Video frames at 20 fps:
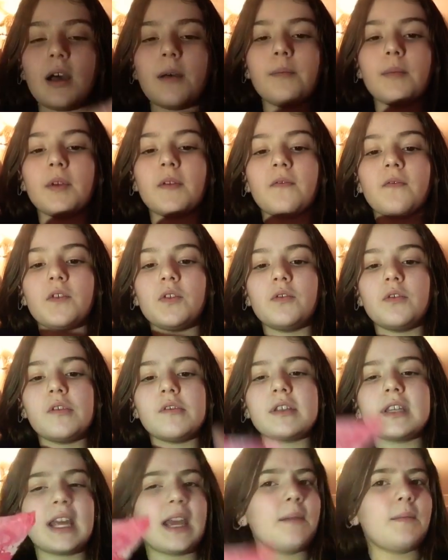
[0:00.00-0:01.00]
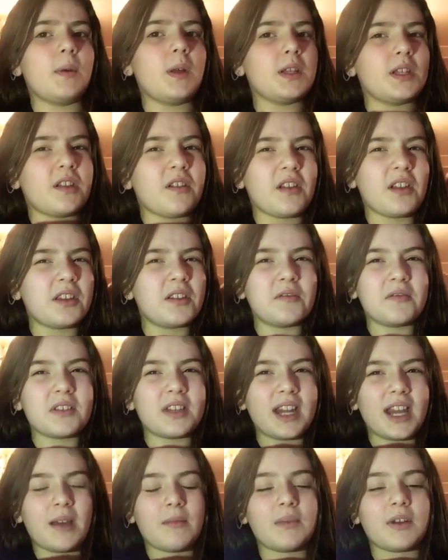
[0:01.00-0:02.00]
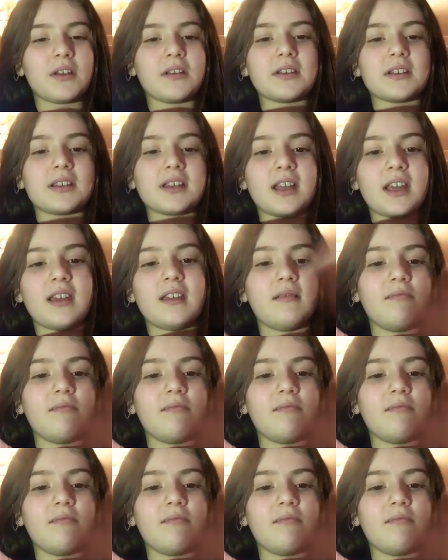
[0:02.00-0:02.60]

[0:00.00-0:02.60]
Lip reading: If you use tampons, you can use tampons.